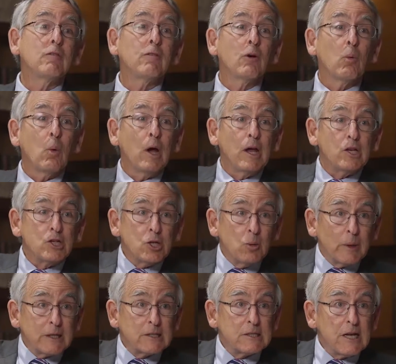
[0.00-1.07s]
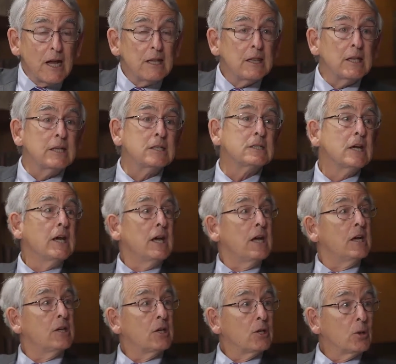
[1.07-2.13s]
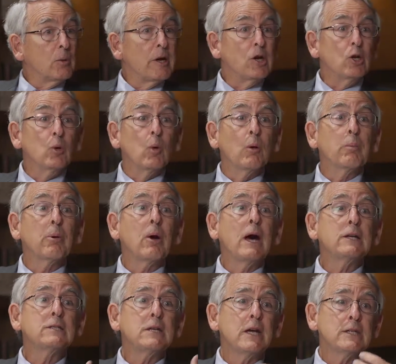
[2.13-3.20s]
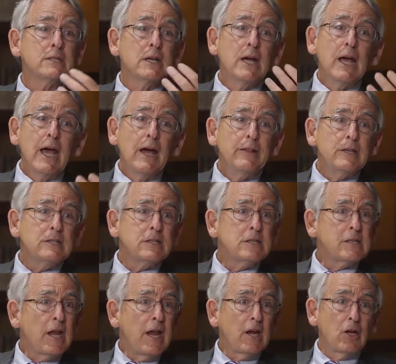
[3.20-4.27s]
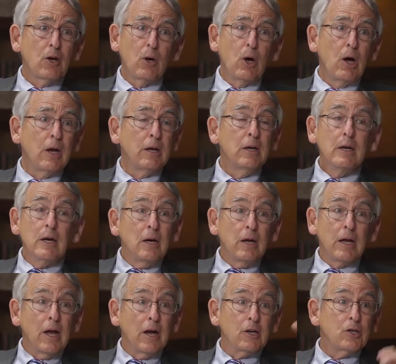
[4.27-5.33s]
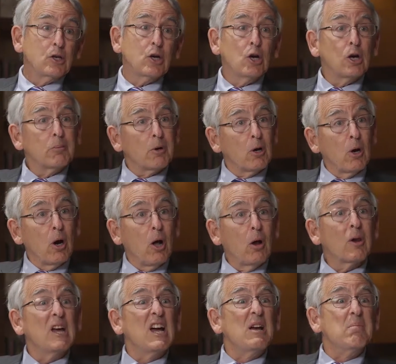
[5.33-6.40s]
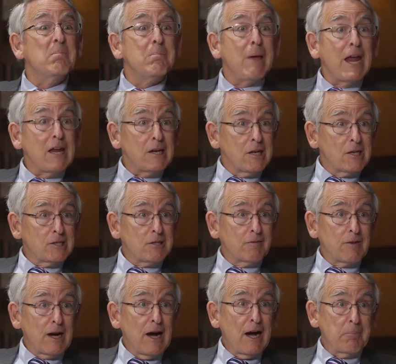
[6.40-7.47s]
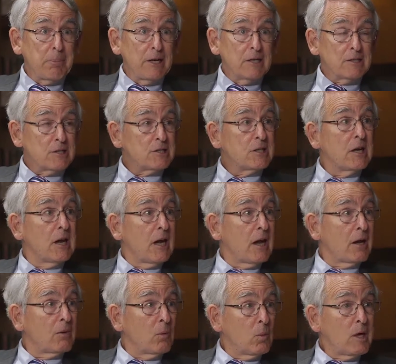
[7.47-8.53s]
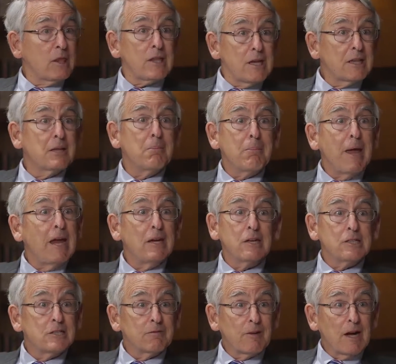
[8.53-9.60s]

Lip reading: for ways to extend this into the renewal process. And this has taken on a term called maintenance of competence. And we think the maintenance of